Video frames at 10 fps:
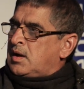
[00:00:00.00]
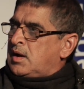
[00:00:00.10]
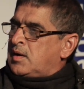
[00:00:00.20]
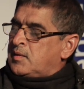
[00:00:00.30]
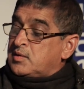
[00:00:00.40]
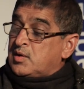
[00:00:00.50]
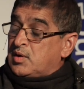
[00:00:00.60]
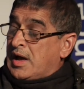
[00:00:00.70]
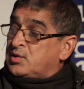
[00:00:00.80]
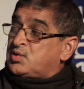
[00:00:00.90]

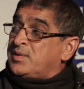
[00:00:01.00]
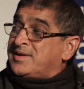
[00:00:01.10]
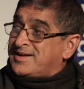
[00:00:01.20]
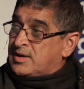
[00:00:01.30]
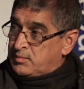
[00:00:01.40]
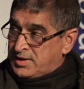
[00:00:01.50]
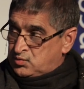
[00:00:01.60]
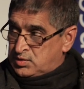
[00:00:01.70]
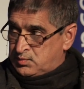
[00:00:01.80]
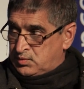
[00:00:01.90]
How do we recommend
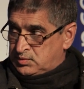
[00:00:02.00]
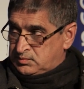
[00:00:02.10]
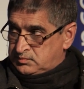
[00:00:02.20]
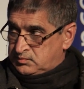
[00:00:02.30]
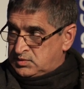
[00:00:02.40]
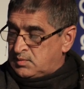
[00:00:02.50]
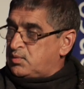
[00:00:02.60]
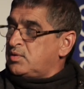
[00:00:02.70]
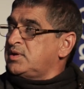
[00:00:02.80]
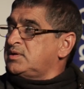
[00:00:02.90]
to the board? The
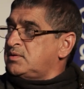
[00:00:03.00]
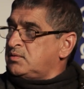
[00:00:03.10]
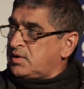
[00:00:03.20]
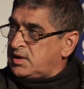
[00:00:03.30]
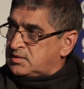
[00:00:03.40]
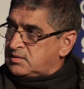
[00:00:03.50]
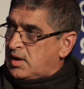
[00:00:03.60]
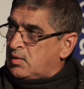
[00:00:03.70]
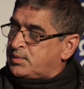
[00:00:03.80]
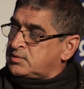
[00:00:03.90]
board then look at
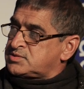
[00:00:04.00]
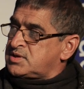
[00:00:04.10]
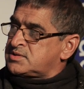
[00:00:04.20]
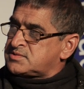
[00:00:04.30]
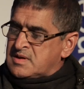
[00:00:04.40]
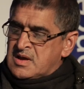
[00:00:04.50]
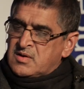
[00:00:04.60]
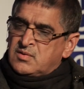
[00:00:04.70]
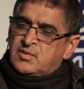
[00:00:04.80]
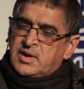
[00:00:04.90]
our process,
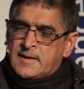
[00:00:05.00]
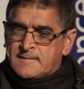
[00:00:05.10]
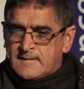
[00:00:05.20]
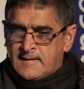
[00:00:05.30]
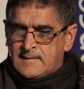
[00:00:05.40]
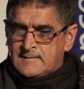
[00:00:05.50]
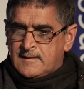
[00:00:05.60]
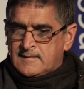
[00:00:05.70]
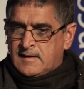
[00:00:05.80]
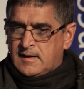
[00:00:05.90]
look
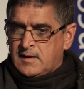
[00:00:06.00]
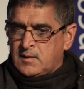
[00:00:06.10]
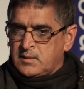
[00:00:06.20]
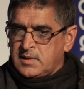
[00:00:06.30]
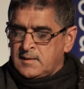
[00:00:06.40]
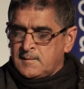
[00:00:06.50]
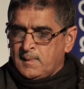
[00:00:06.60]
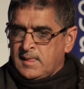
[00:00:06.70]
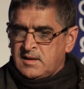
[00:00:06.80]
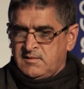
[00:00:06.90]
at how we
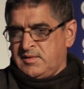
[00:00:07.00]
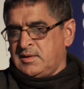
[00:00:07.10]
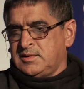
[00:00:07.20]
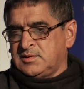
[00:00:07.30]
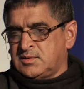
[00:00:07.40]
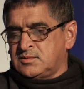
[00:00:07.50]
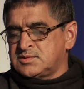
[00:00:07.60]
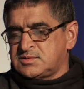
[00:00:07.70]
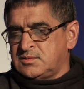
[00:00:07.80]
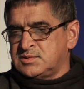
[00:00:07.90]
evaluated
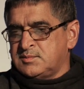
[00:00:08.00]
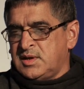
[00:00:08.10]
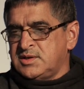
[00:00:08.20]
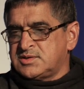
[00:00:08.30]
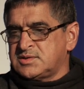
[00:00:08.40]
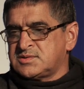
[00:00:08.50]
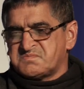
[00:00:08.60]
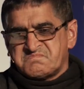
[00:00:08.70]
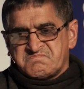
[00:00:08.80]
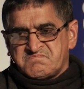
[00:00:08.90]
those managers
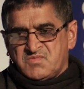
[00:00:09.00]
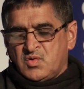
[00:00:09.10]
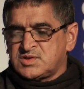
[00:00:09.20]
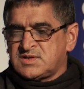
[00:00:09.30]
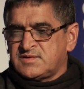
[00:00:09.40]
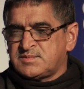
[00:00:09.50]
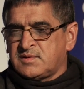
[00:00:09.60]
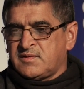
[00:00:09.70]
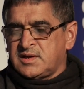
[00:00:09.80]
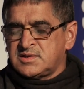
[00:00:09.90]
or service
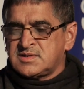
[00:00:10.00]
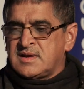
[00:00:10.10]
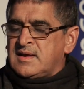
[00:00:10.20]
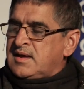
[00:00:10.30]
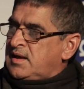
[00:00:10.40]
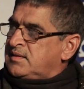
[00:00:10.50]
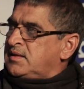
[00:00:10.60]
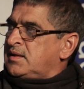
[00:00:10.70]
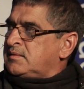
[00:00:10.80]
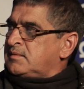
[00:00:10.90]
providers, and
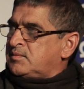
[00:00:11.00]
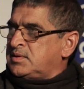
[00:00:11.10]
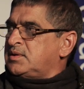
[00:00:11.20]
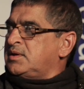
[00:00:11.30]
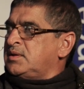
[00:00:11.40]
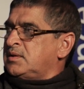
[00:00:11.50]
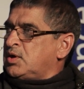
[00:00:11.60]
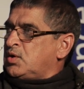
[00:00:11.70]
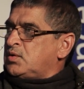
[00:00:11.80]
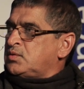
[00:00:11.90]
then will agree
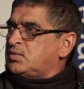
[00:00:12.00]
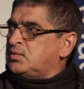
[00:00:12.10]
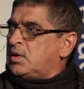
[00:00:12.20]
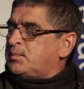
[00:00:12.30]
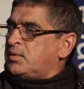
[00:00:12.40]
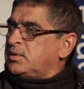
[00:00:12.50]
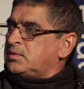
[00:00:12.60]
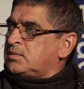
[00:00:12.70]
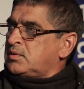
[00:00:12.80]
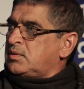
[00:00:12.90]
to appoint
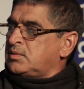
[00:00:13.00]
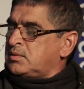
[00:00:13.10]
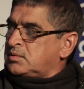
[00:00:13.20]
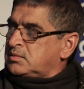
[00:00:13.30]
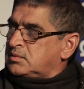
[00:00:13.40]
or not.